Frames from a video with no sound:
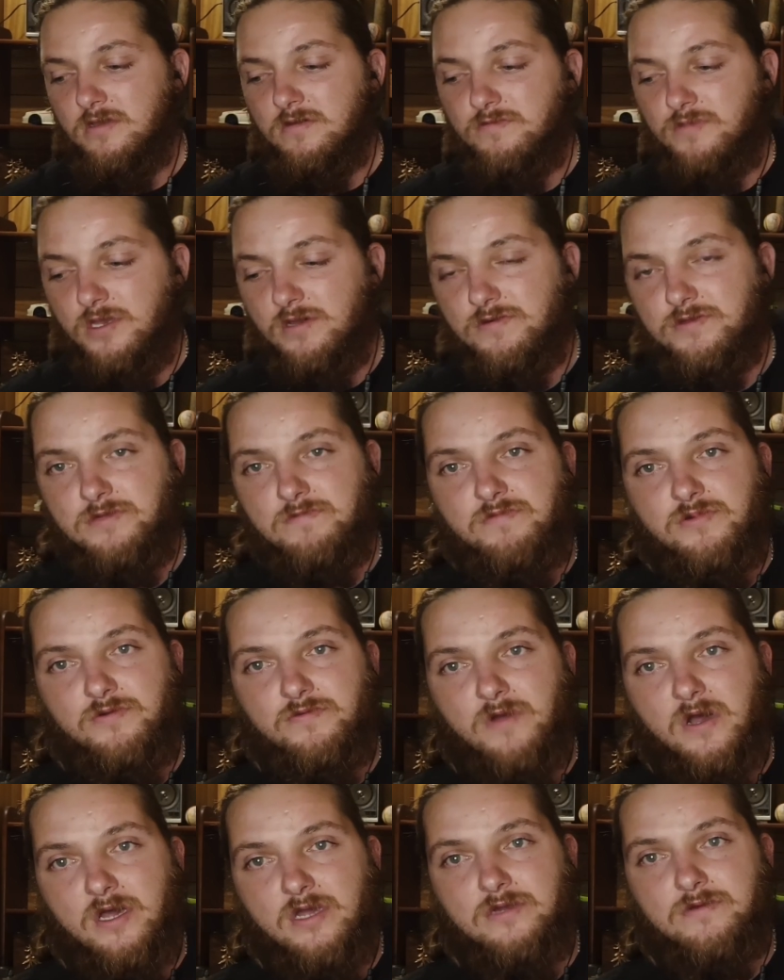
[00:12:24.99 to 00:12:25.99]
be able to
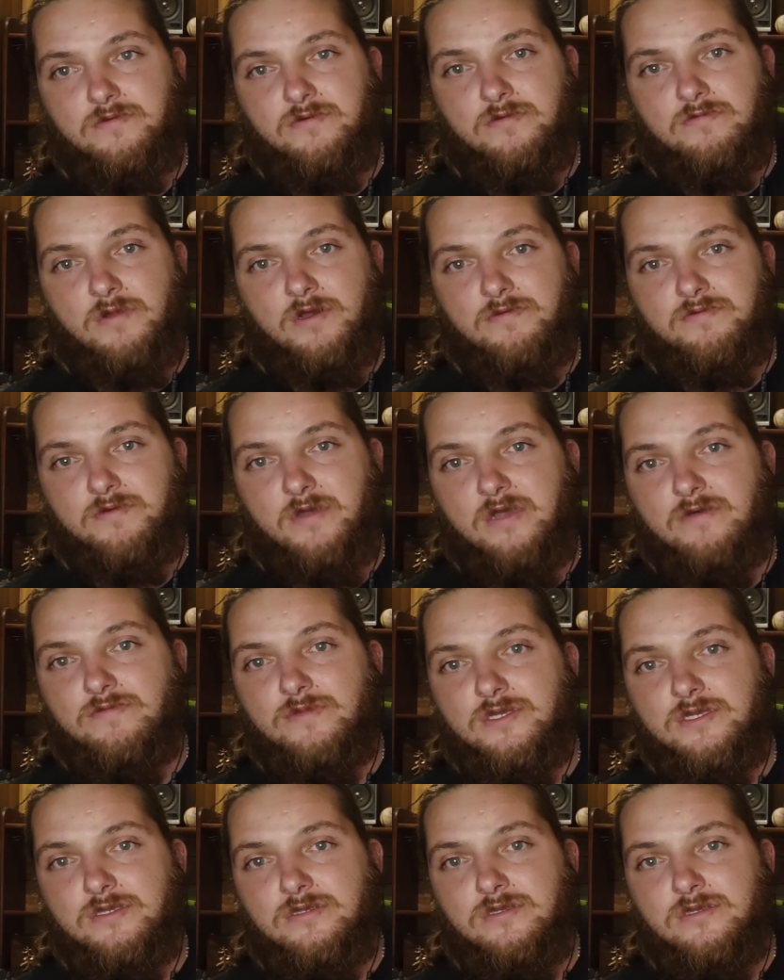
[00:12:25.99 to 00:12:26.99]
provide for my
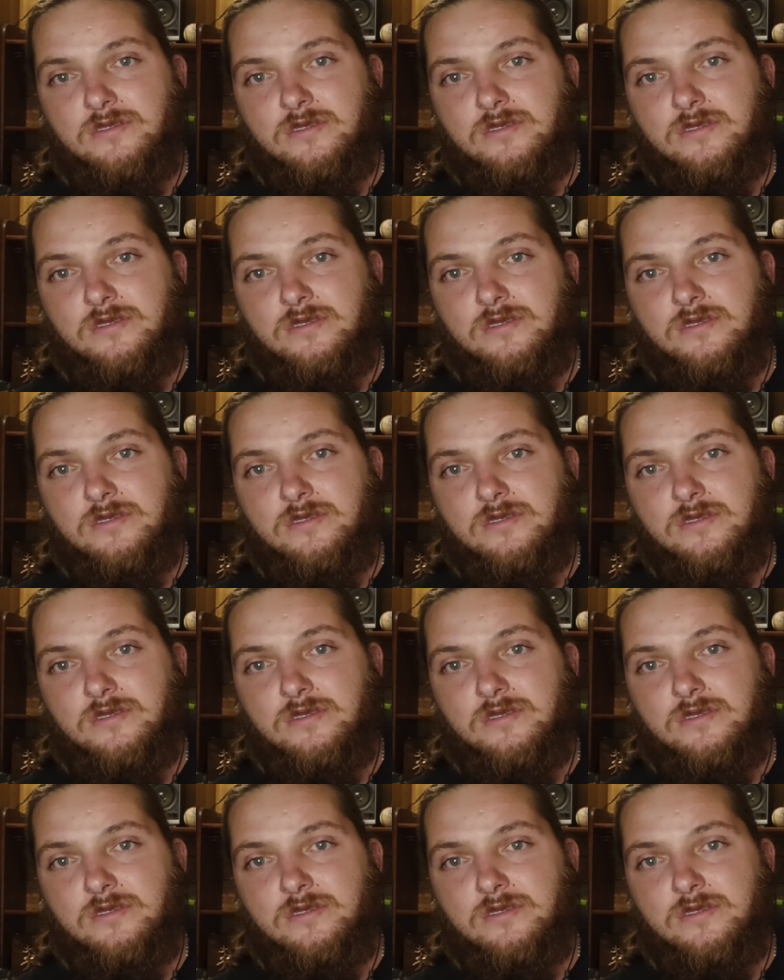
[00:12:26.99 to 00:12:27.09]
family.